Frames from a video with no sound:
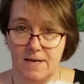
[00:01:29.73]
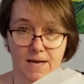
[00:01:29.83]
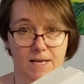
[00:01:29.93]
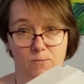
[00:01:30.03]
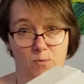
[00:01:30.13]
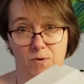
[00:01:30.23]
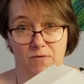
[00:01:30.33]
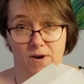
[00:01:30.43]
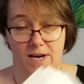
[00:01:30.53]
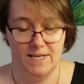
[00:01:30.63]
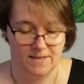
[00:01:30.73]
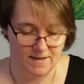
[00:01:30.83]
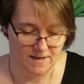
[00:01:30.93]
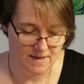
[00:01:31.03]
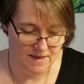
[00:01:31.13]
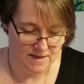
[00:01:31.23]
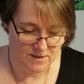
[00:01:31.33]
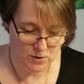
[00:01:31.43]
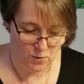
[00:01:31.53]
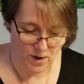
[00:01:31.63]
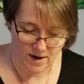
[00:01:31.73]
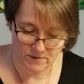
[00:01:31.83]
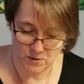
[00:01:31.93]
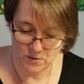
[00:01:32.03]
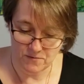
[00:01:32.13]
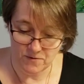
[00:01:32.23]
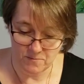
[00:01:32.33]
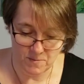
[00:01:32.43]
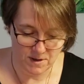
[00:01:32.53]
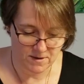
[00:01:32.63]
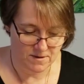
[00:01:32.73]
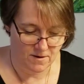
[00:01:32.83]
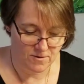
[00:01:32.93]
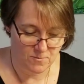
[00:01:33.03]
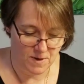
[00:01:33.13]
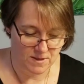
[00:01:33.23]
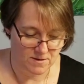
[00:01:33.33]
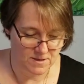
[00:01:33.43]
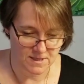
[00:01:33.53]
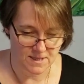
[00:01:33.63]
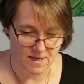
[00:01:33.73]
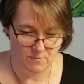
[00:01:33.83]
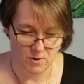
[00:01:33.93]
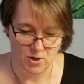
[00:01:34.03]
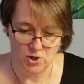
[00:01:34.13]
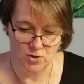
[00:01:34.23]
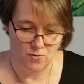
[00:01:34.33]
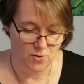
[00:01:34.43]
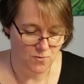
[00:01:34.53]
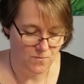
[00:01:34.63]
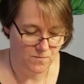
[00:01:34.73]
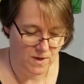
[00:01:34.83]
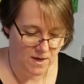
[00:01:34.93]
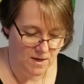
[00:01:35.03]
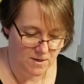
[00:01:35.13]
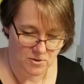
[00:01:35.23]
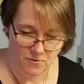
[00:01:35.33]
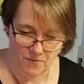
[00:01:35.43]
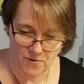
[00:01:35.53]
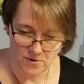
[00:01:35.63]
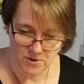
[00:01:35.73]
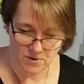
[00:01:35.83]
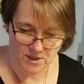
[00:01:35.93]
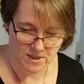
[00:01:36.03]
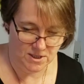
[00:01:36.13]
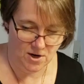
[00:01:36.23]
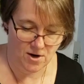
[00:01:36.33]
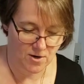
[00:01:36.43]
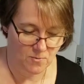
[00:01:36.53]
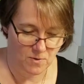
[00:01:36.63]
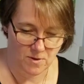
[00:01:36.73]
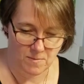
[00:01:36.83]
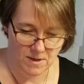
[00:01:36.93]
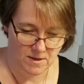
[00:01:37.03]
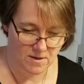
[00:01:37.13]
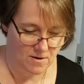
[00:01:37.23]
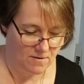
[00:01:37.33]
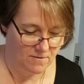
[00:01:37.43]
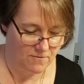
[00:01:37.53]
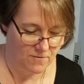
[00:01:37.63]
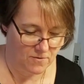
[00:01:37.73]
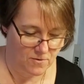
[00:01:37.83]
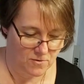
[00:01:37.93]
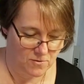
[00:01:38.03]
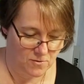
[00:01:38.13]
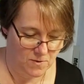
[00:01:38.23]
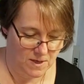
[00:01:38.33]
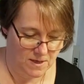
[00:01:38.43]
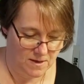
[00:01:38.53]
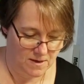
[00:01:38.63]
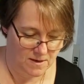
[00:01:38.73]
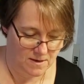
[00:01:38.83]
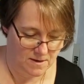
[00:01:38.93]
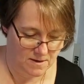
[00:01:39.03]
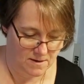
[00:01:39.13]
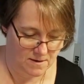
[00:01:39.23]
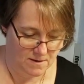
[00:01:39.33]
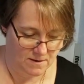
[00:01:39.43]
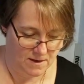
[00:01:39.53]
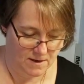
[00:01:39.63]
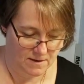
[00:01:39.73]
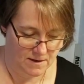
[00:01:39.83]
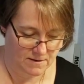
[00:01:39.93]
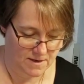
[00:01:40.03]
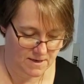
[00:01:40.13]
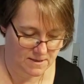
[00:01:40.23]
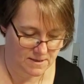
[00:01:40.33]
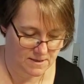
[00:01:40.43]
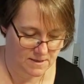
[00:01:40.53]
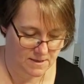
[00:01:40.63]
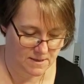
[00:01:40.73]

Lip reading: and it would be fine. So I have two different other methods that I'm going to show you. So first you can start with the method of doing a line like this.